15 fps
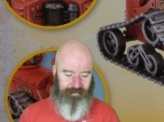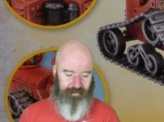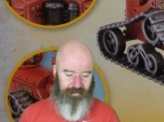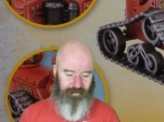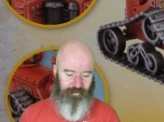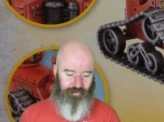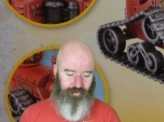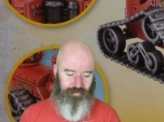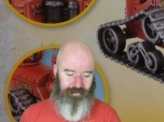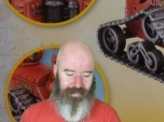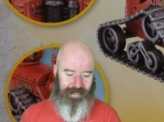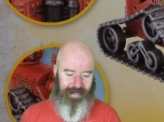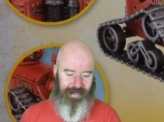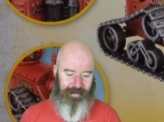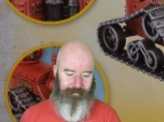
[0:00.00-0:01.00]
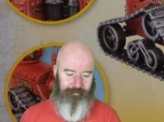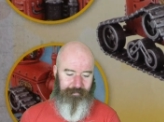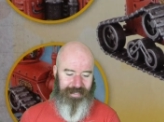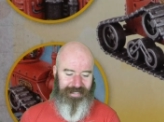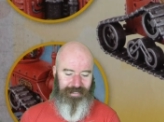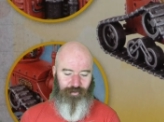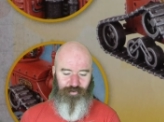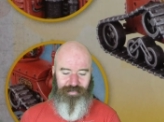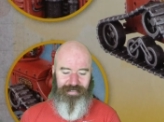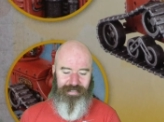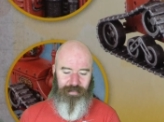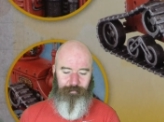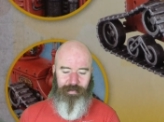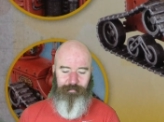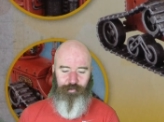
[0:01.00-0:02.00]
to just make it look a
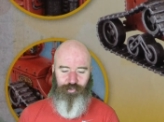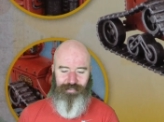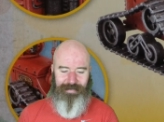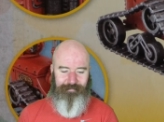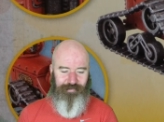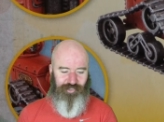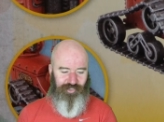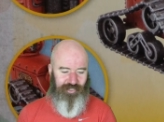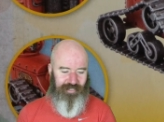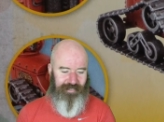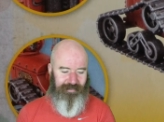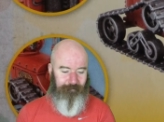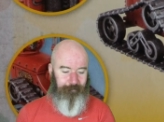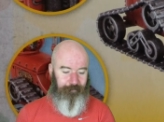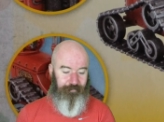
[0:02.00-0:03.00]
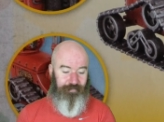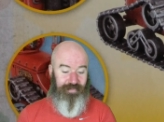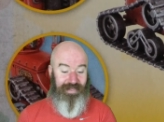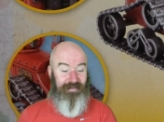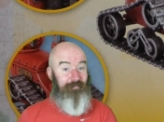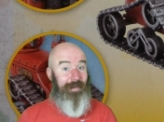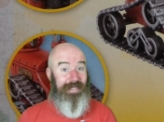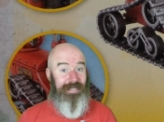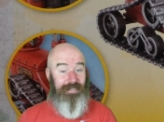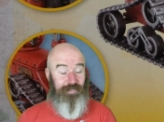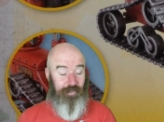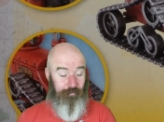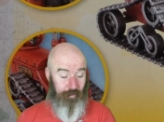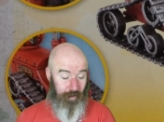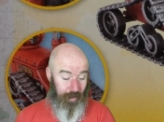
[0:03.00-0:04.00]
little bit more damaged than they've made it
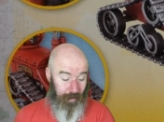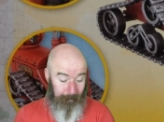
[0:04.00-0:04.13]
do.